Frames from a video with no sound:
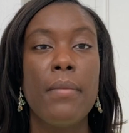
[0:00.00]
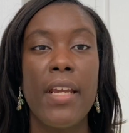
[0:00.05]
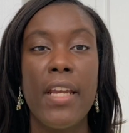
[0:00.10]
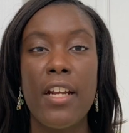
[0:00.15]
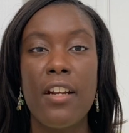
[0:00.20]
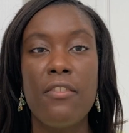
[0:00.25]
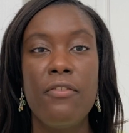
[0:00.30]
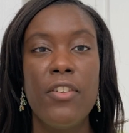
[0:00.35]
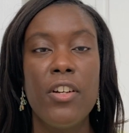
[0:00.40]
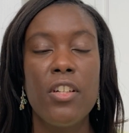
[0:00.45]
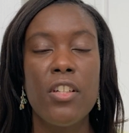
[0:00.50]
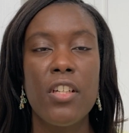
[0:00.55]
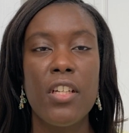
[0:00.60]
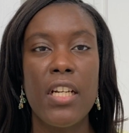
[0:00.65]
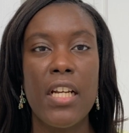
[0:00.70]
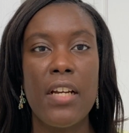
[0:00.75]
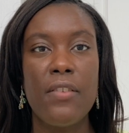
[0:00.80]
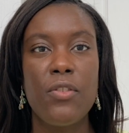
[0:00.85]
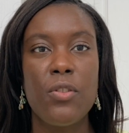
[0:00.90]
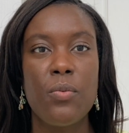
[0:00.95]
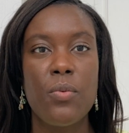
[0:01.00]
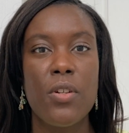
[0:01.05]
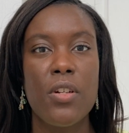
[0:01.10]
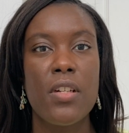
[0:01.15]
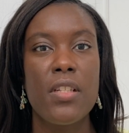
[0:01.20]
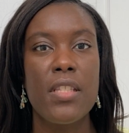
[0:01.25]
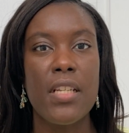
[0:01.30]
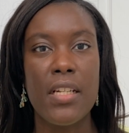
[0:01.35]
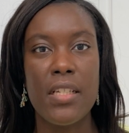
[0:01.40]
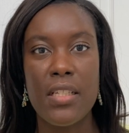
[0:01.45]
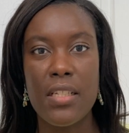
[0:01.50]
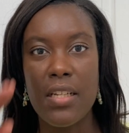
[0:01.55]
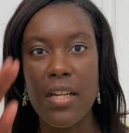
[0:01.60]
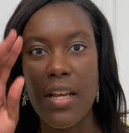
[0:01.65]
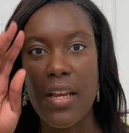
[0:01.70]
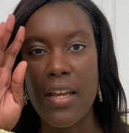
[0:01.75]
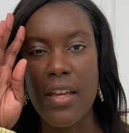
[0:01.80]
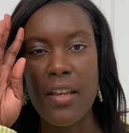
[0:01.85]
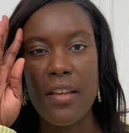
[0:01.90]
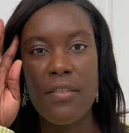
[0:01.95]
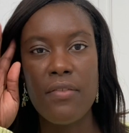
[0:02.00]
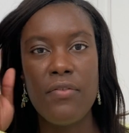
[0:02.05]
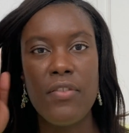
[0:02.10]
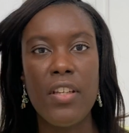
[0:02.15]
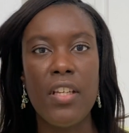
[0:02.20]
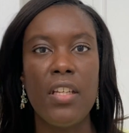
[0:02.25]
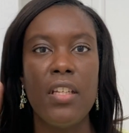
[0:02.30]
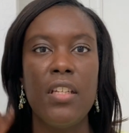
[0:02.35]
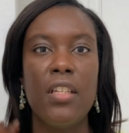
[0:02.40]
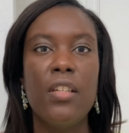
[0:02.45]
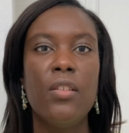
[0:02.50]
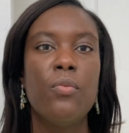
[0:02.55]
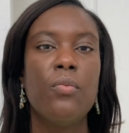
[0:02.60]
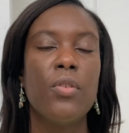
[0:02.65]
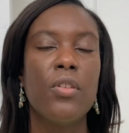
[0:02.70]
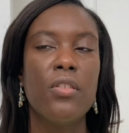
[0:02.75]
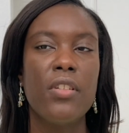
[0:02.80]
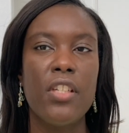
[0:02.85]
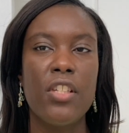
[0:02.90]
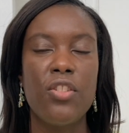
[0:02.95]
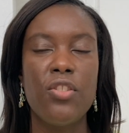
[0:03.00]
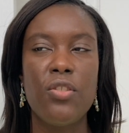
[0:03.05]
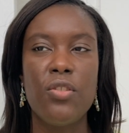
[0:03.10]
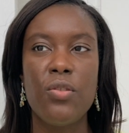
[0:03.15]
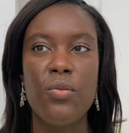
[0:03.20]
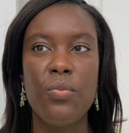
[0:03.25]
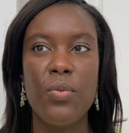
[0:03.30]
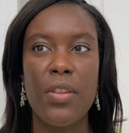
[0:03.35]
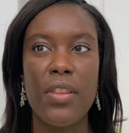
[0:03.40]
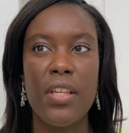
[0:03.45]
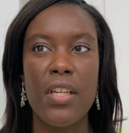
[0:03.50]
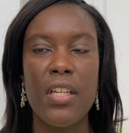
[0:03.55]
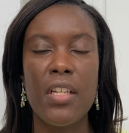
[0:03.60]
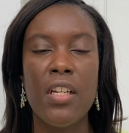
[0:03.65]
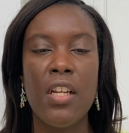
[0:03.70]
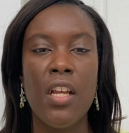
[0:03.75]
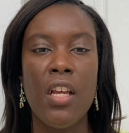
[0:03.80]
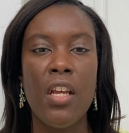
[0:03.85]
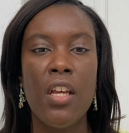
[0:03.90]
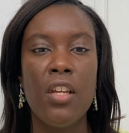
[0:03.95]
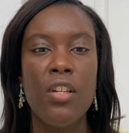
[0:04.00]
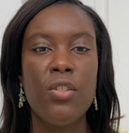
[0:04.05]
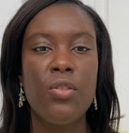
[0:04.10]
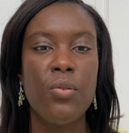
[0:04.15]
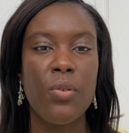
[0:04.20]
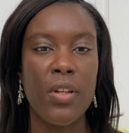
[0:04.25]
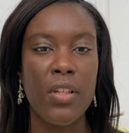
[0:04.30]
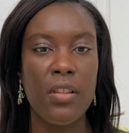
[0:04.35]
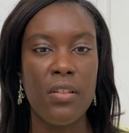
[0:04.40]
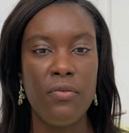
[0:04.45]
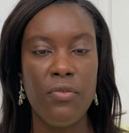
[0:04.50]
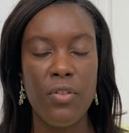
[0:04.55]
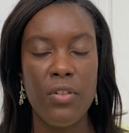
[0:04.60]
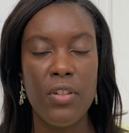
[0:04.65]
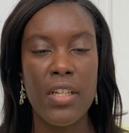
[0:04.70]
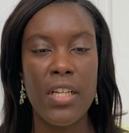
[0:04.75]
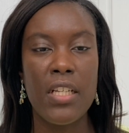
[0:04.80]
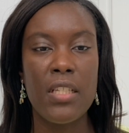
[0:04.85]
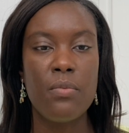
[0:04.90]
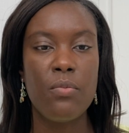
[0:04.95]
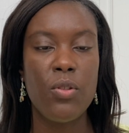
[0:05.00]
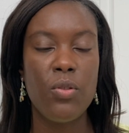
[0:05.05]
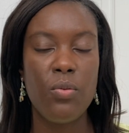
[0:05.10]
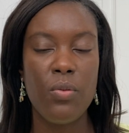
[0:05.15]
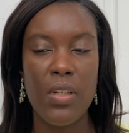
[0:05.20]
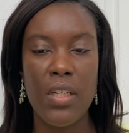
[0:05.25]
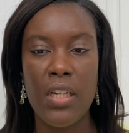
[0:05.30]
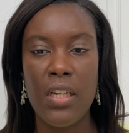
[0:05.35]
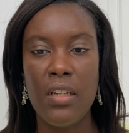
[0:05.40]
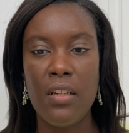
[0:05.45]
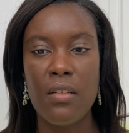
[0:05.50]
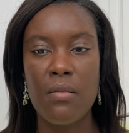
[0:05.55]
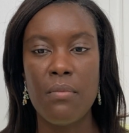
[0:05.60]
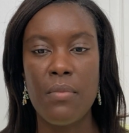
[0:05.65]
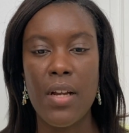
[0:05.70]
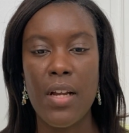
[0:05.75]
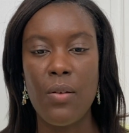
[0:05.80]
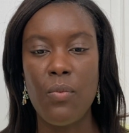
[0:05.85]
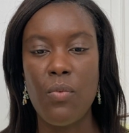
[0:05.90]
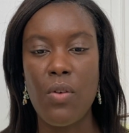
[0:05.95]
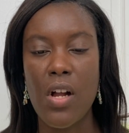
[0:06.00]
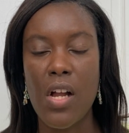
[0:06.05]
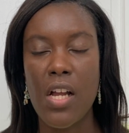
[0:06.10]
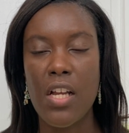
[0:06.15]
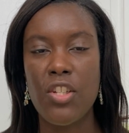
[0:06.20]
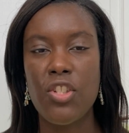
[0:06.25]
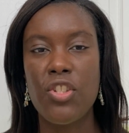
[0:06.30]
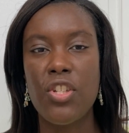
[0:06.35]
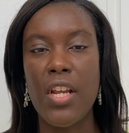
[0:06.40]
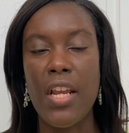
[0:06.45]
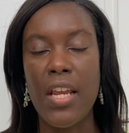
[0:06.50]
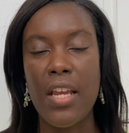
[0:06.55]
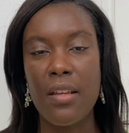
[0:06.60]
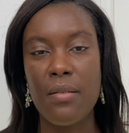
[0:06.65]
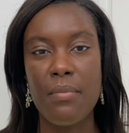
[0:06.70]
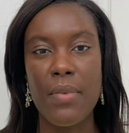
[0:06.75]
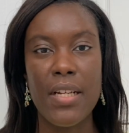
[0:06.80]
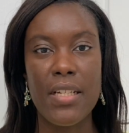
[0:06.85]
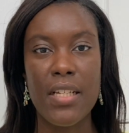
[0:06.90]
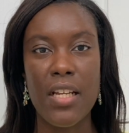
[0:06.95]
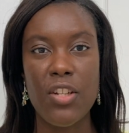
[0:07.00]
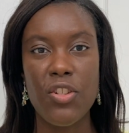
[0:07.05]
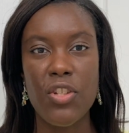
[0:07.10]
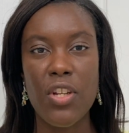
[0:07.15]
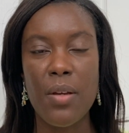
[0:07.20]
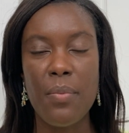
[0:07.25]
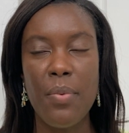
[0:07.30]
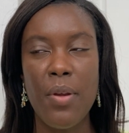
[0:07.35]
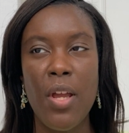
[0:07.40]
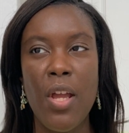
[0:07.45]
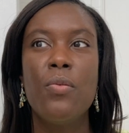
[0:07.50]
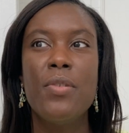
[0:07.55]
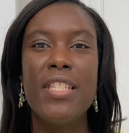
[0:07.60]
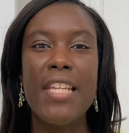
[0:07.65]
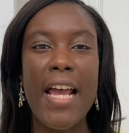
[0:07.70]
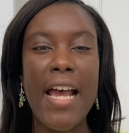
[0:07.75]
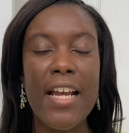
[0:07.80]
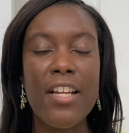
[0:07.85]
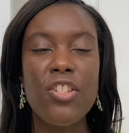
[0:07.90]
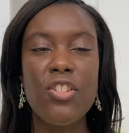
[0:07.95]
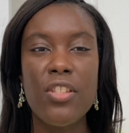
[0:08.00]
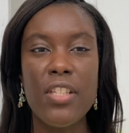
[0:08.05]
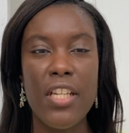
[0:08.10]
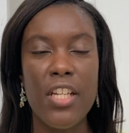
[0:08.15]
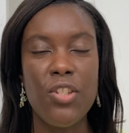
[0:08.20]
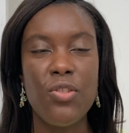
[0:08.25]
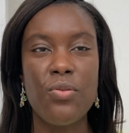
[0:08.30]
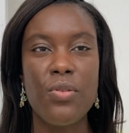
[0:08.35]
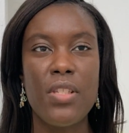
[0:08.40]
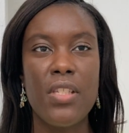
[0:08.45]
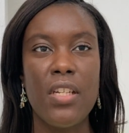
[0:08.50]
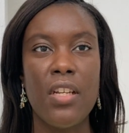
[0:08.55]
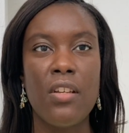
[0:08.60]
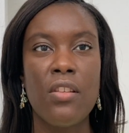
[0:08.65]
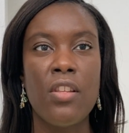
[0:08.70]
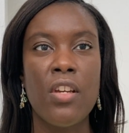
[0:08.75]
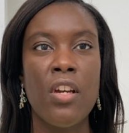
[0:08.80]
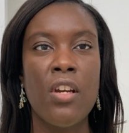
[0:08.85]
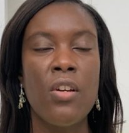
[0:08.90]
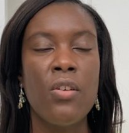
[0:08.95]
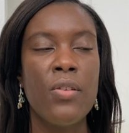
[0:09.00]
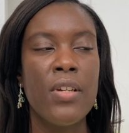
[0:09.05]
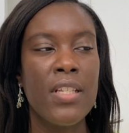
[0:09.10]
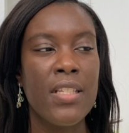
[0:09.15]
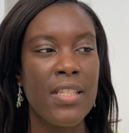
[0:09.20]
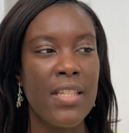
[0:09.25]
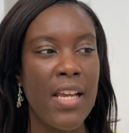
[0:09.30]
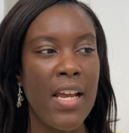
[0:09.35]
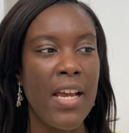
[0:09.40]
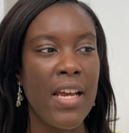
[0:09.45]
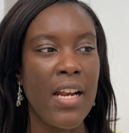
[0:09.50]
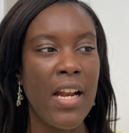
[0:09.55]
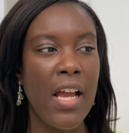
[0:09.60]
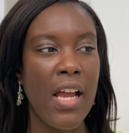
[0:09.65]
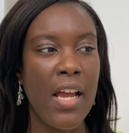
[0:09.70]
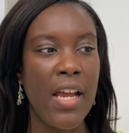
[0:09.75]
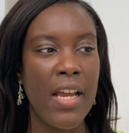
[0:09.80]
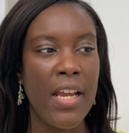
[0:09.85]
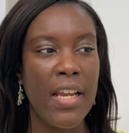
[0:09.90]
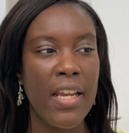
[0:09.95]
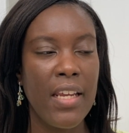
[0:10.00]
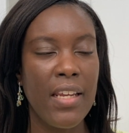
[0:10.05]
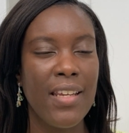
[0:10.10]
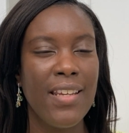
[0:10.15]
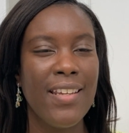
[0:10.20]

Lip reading: hair felt good afterwards. I didn't have any real issues with it during the few days between my wash and my touch-up. What's actually interesting though is that I